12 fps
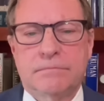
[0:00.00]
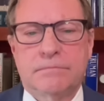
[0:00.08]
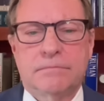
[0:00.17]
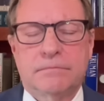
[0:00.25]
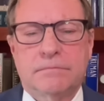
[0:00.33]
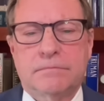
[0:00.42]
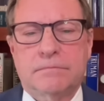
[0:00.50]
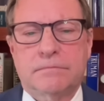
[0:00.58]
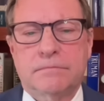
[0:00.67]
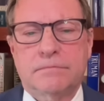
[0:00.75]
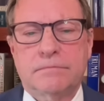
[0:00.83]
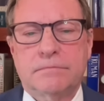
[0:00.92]

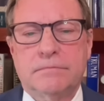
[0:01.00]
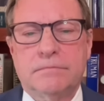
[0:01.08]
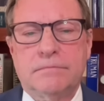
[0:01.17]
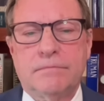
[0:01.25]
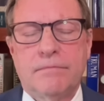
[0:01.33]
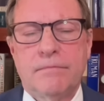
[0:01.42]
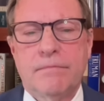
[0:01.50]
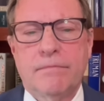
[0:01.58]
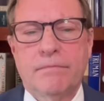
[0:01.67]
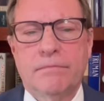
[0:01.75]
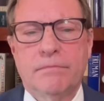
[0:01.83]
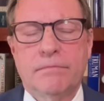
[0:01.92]

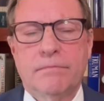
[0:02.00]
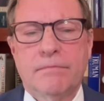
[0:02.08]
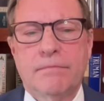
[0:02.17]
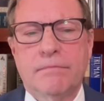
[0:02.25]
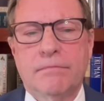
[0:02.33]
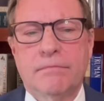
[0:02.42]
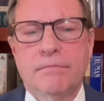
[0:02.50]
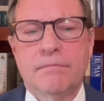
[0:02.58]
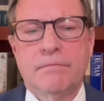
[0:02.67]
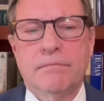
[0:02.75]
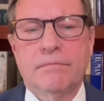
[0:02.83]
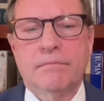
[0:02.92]

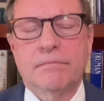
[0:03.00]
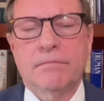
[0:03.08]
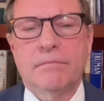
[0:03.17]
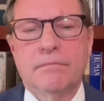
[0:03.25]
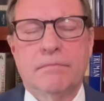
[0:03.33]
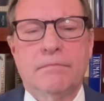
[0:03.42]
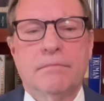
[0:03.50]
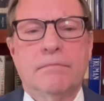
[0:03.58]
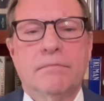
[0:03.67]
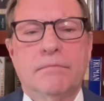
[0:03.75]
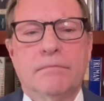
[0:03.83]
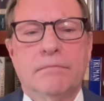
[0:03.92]

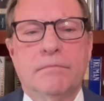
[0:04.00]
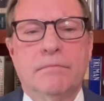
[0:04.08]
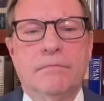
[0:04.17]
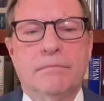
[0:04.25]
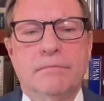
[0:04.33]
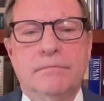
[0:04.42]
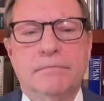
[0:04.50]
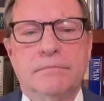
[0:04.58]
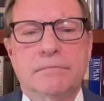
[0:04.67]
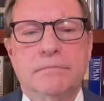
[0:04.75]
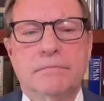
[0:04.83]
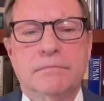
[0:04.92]

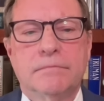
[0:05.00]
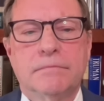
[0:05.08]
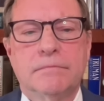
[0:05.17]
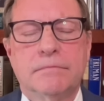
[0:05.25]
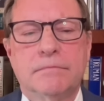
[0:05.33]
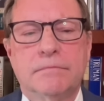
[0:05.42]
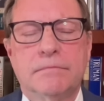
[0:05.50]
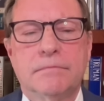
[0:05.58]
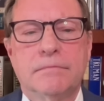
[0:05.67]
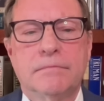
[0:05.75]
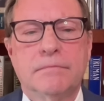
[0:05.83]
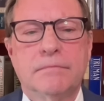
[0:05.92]

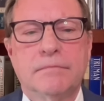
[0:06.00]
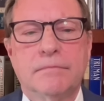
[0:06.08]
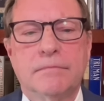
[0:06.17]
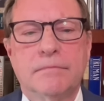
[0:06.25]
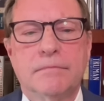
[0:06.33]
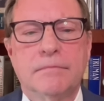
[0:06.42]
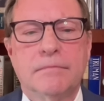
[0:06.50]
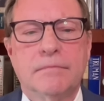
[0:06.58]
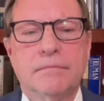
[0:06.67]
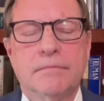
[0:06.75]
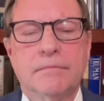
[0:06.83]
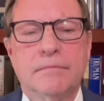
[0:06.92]

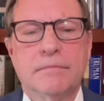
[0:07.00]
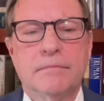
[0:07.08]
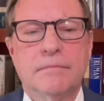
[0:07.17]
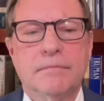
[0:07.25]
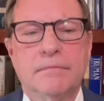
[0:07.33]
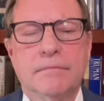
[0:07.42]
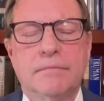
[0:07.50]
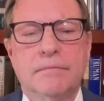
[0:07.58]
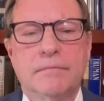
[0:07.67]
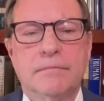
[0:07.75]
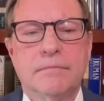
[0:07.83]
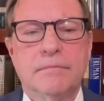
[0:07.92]
No words are spoken by the person on screen.